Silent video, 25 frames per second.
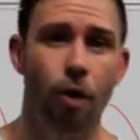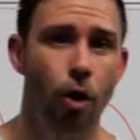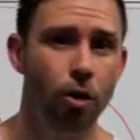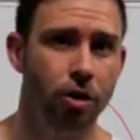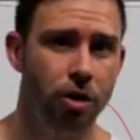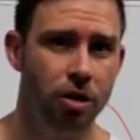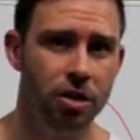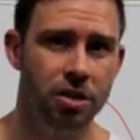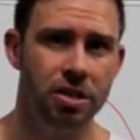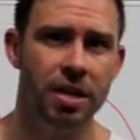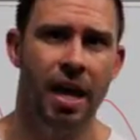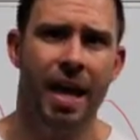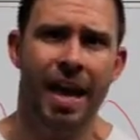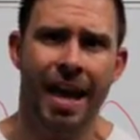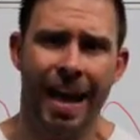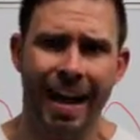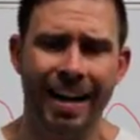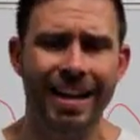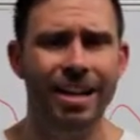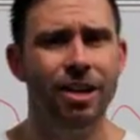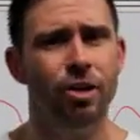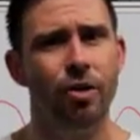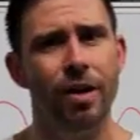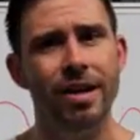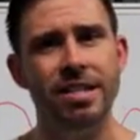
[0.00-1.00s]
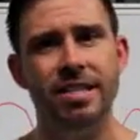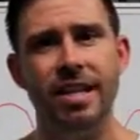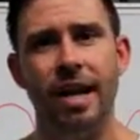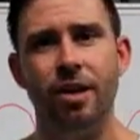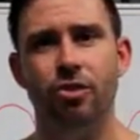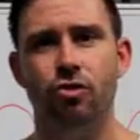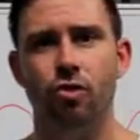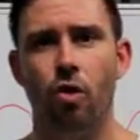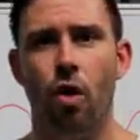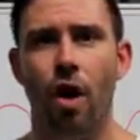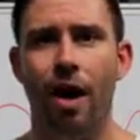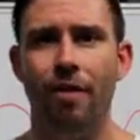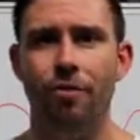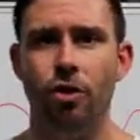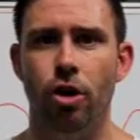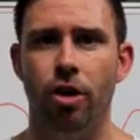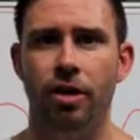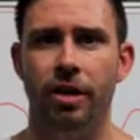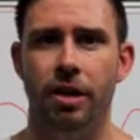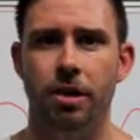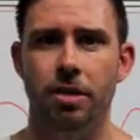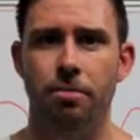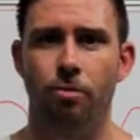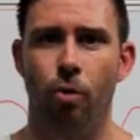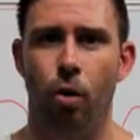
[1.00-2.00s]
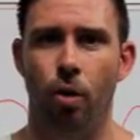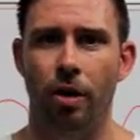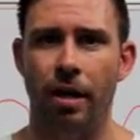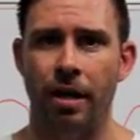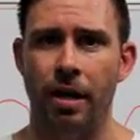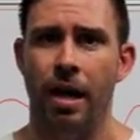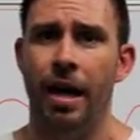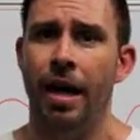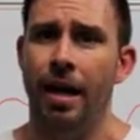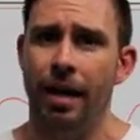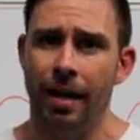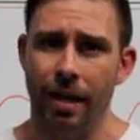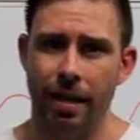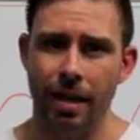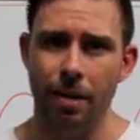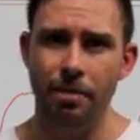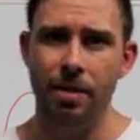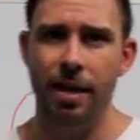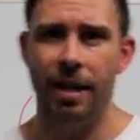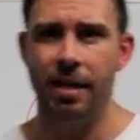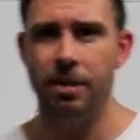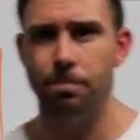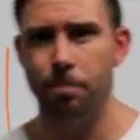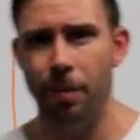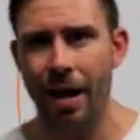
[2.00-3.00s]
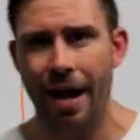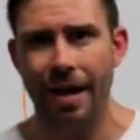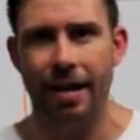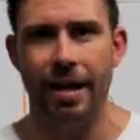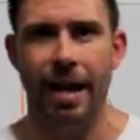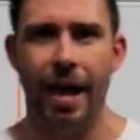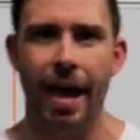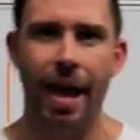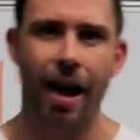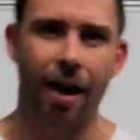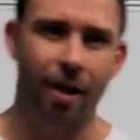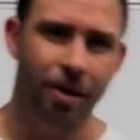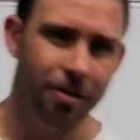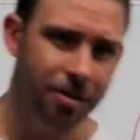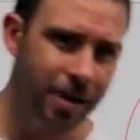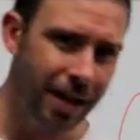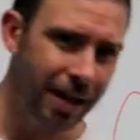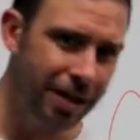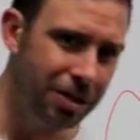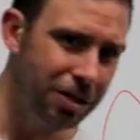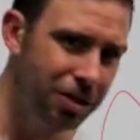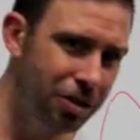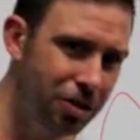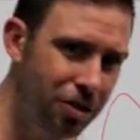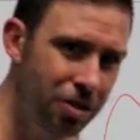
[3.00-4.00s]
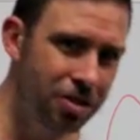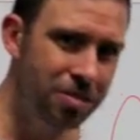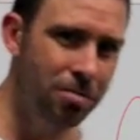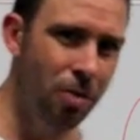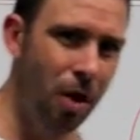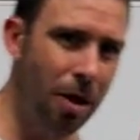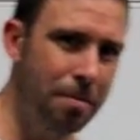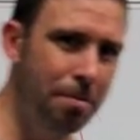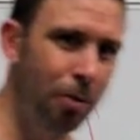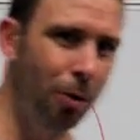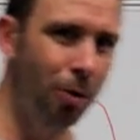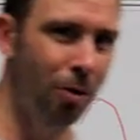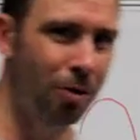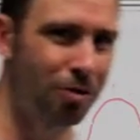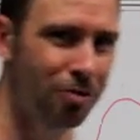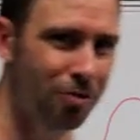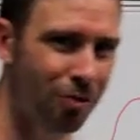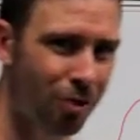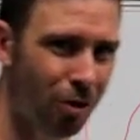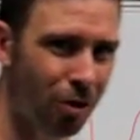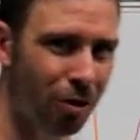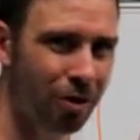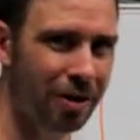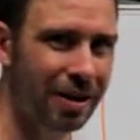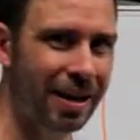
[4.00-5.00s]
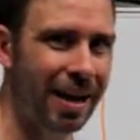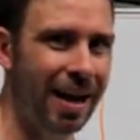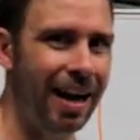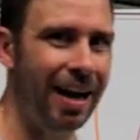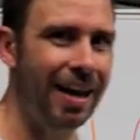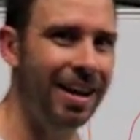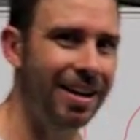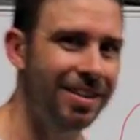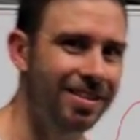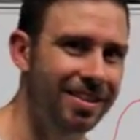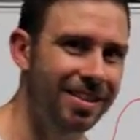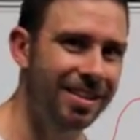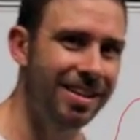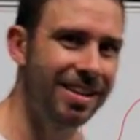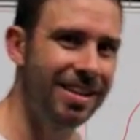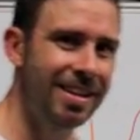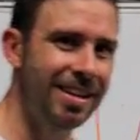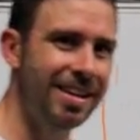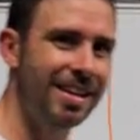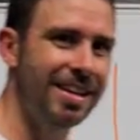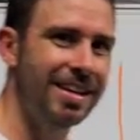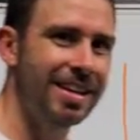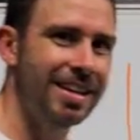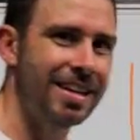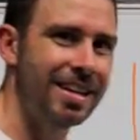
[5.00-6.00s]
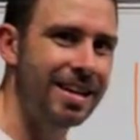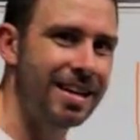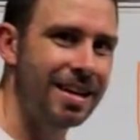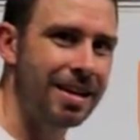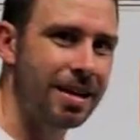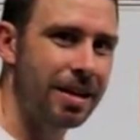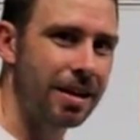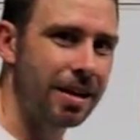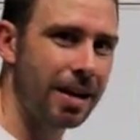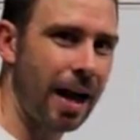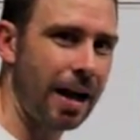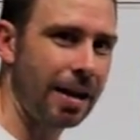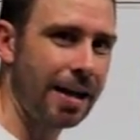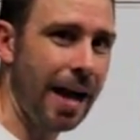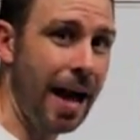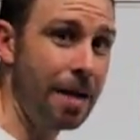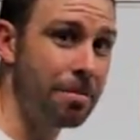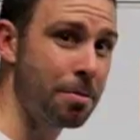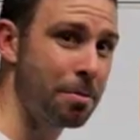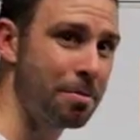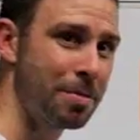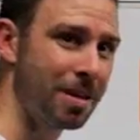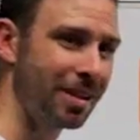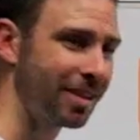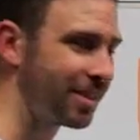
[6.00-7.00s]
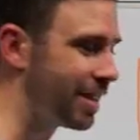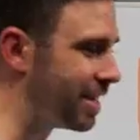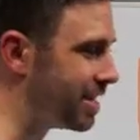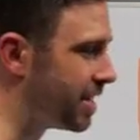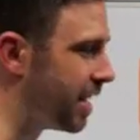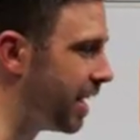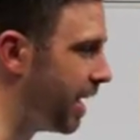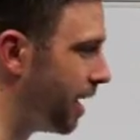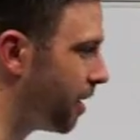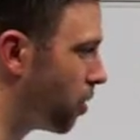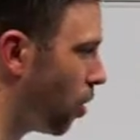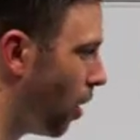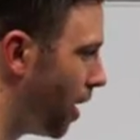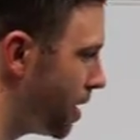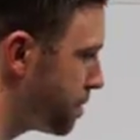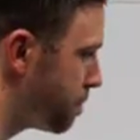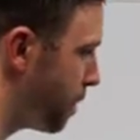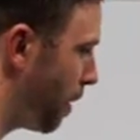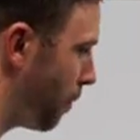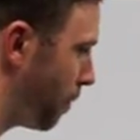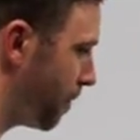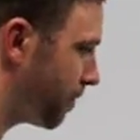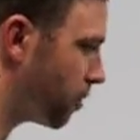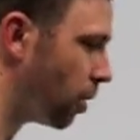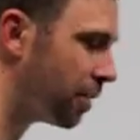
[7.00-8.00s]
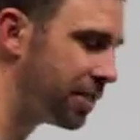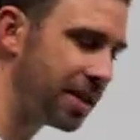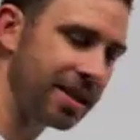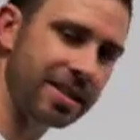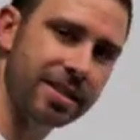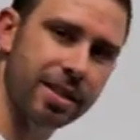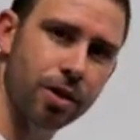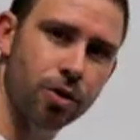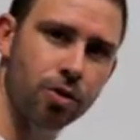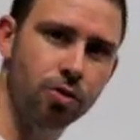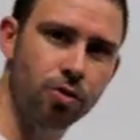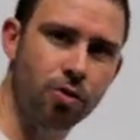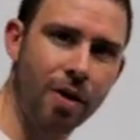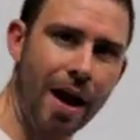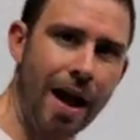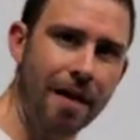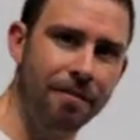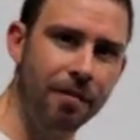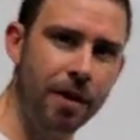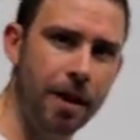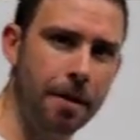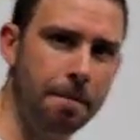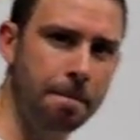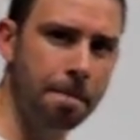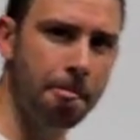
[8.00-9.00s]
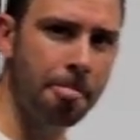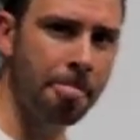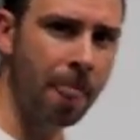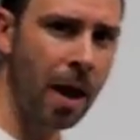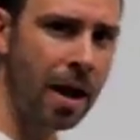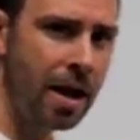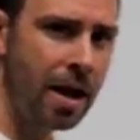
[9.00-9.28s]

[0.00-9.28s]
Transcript: focus and increase our drive early in the morning. Now let me explain how. Excuse my poor drawing capabilities here, guys, but we've got this little graph here.